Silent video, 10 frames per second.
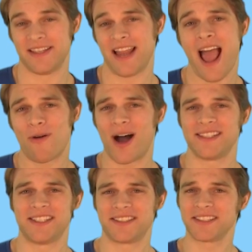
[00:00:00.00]
Now
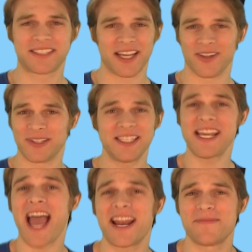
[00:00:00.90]
ISIS is killing
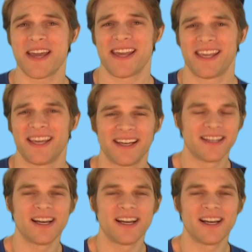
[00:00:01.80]
the enemy.